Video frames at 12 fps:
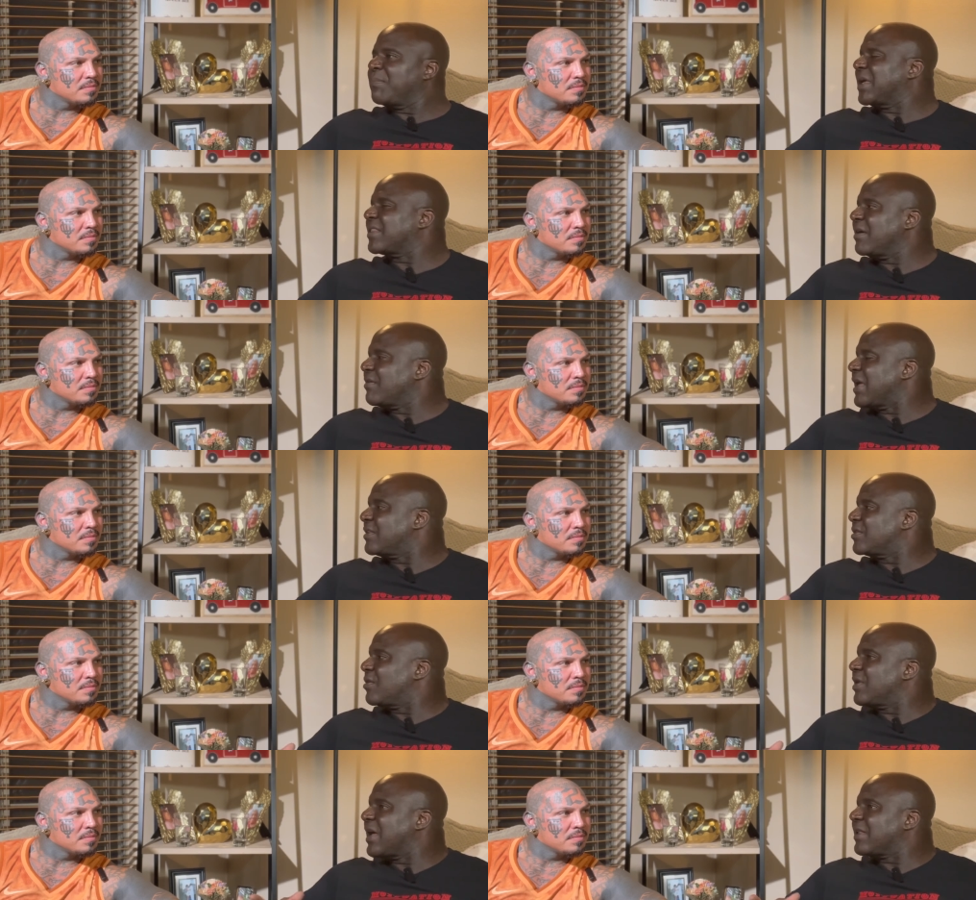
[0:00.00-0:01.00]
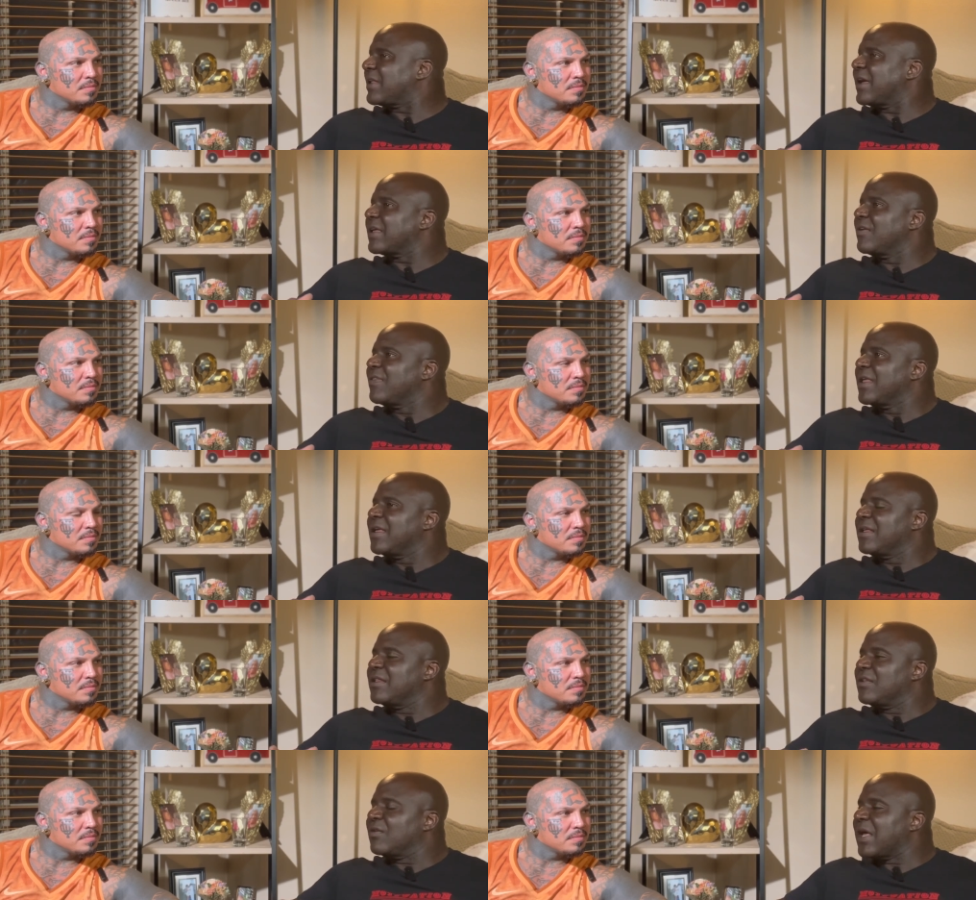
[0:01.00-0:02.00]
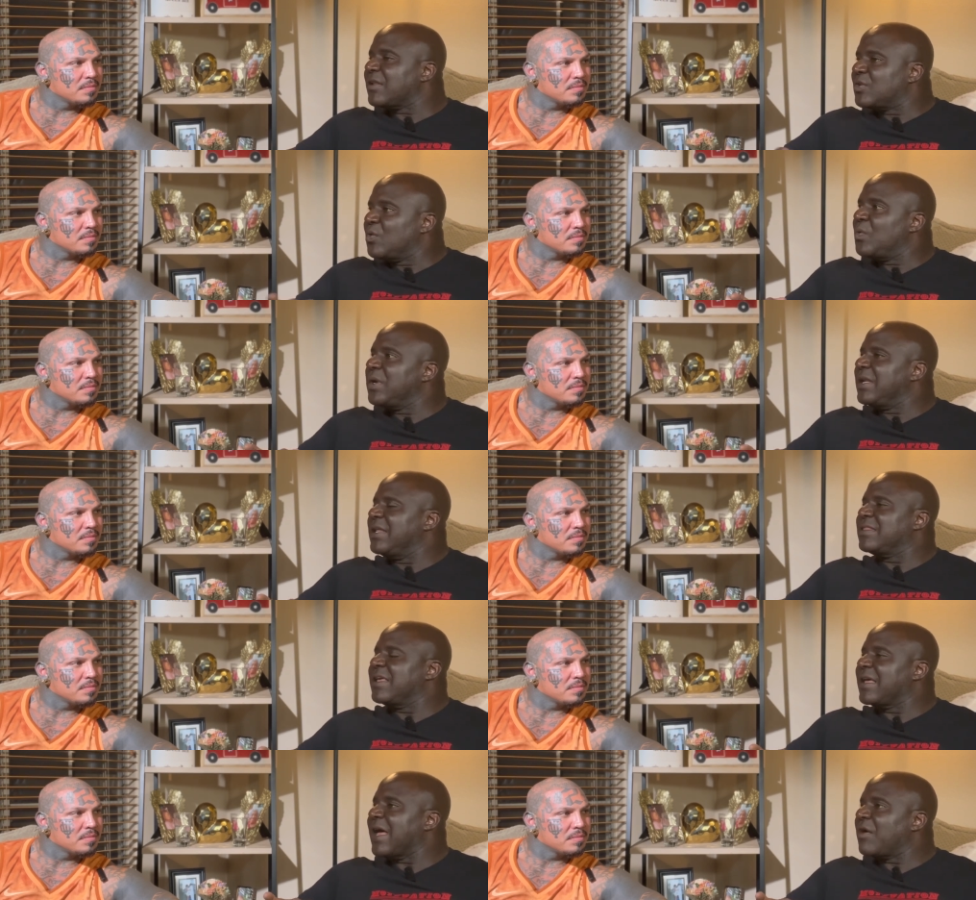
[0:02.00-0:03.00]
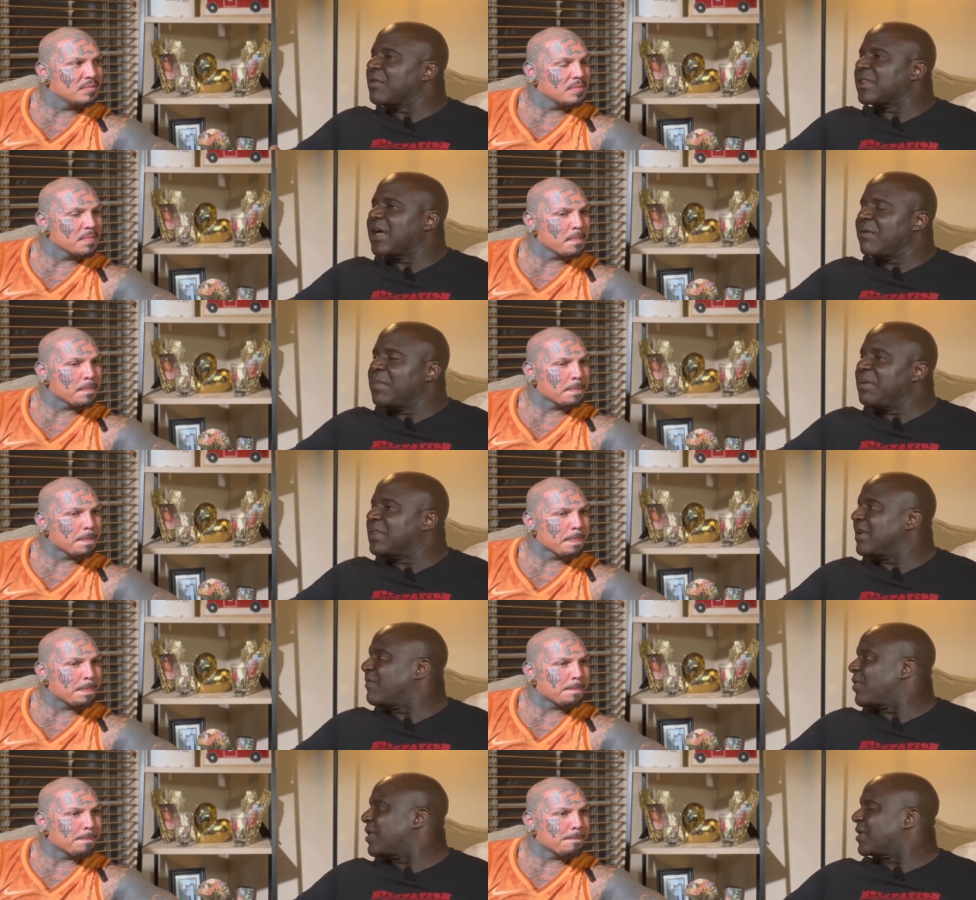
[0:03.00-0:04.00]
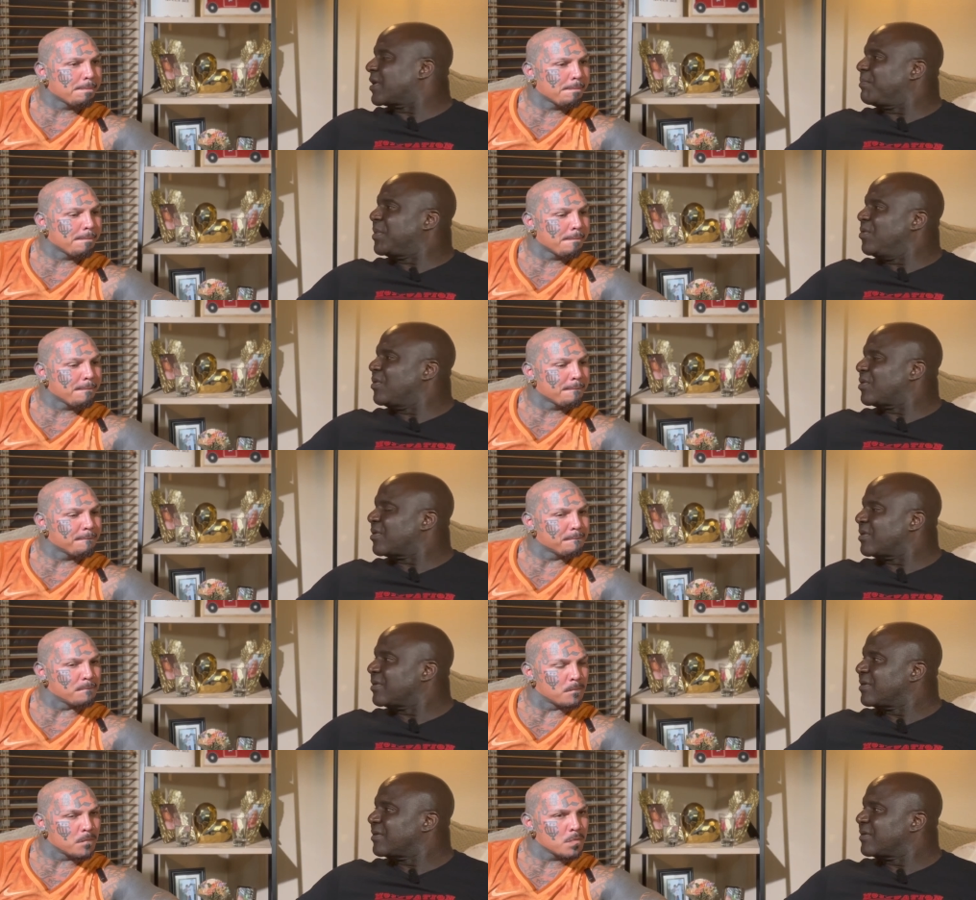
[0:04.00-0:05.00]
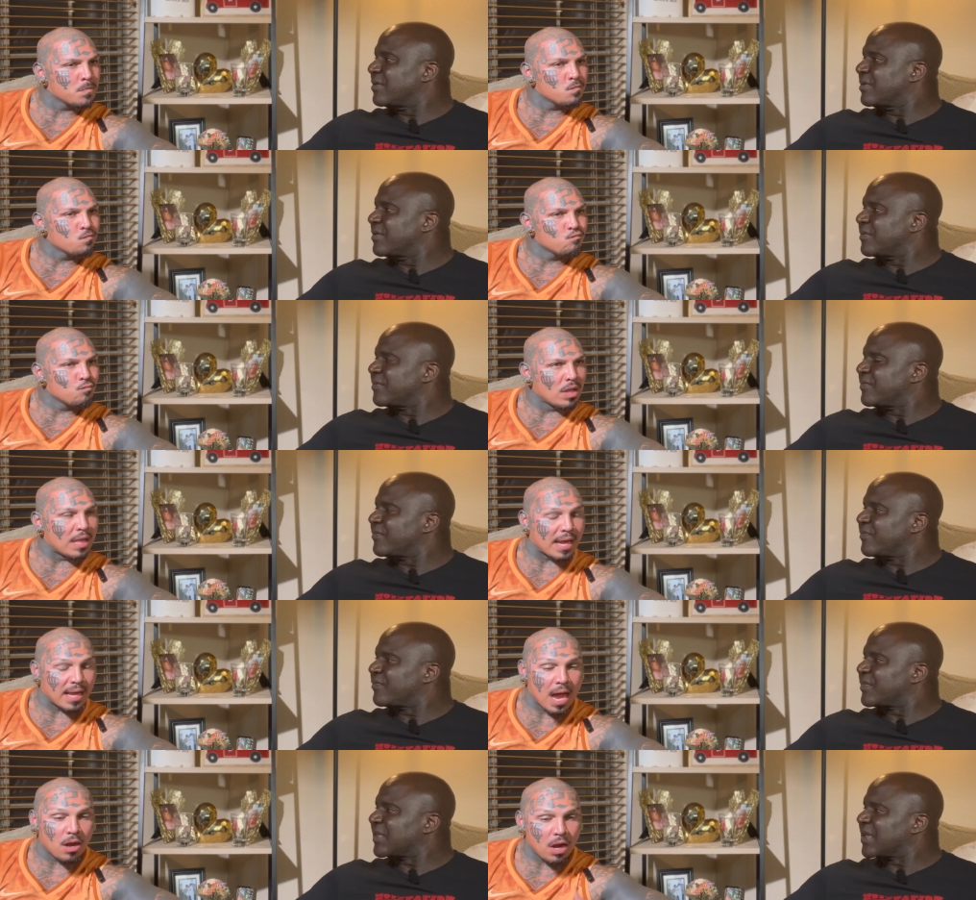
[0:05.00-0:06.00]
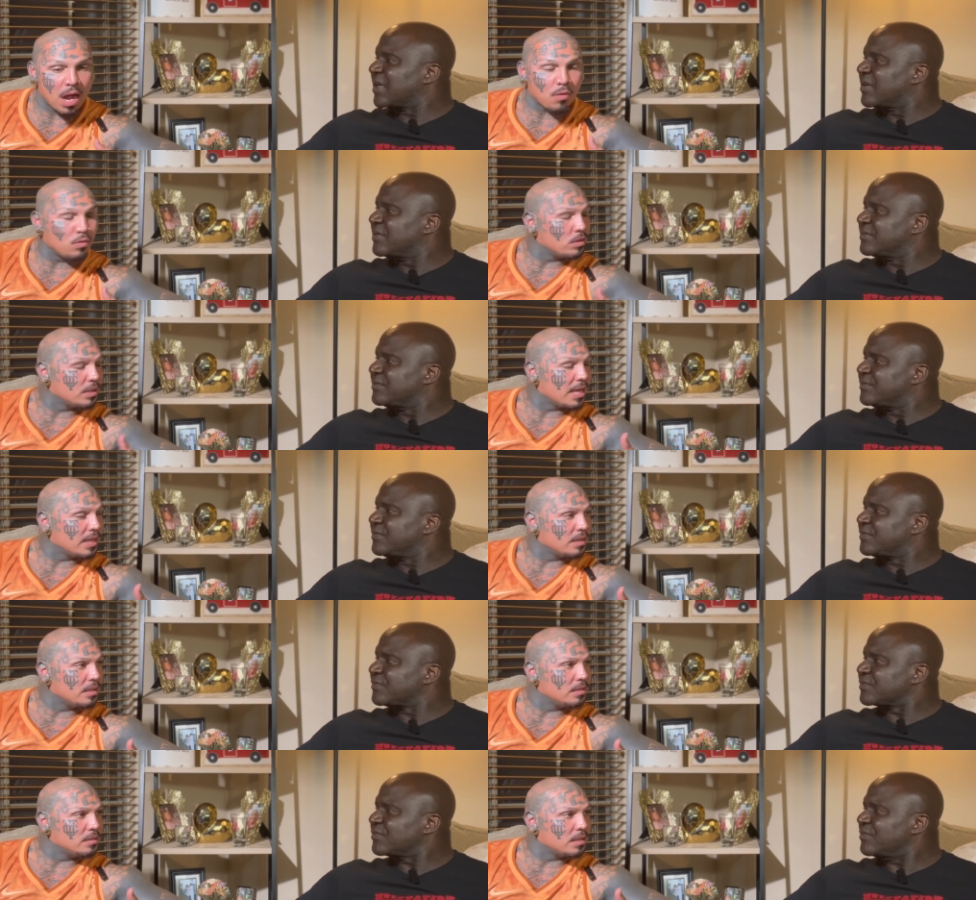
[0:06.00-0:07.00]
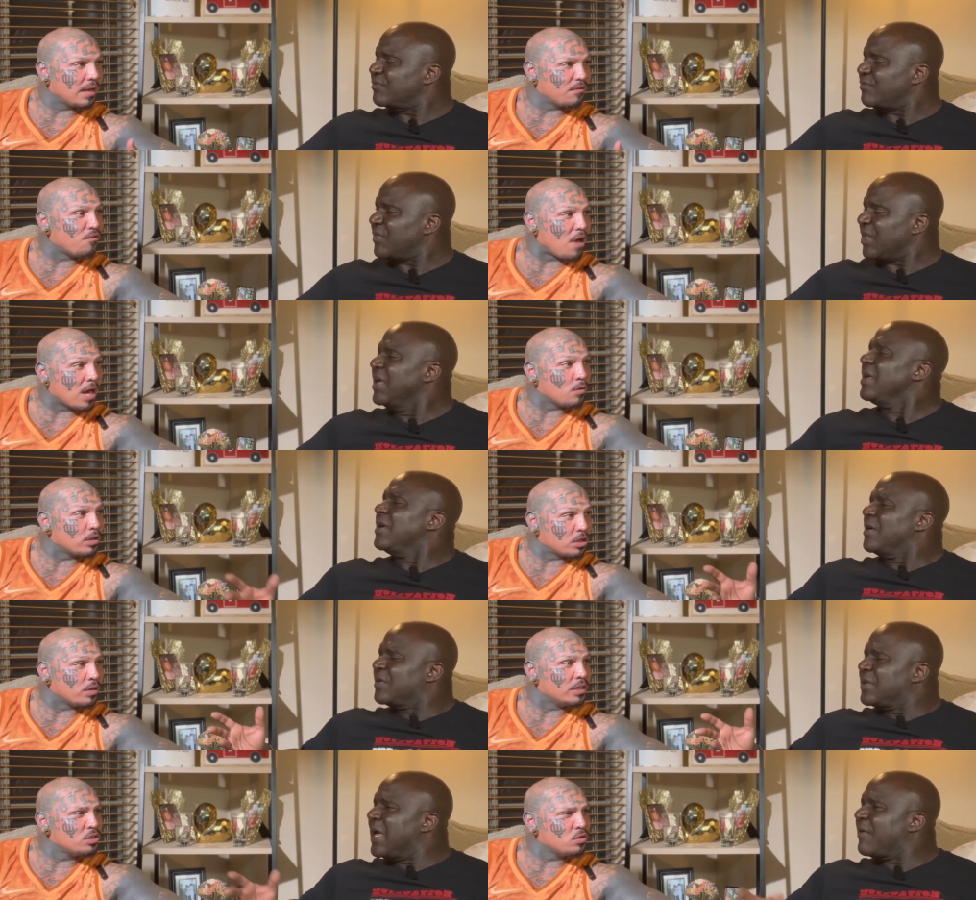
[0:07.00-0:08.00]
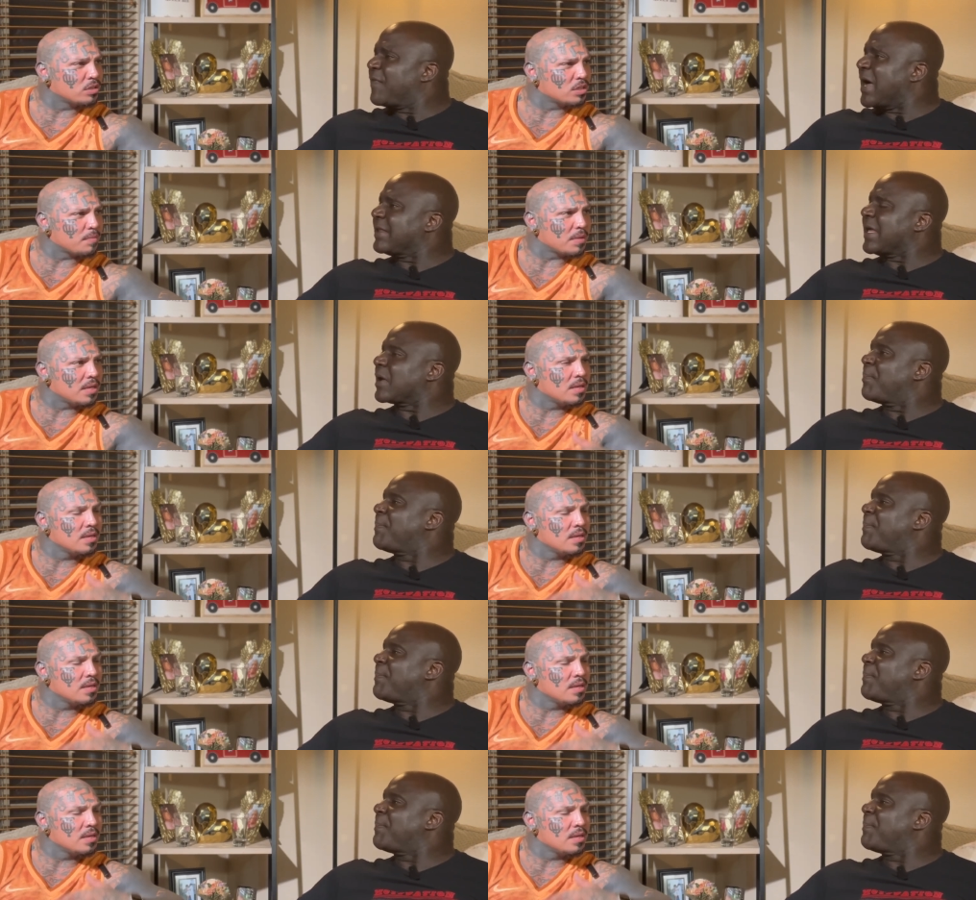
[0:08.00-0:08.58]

Speaker 1: because they're not they're not like they're not doing anything outside of maybe sitting in front of the computer.
Speaker 2: Mm-hmm. Like how how would they like find what they're into yeah, or something? like a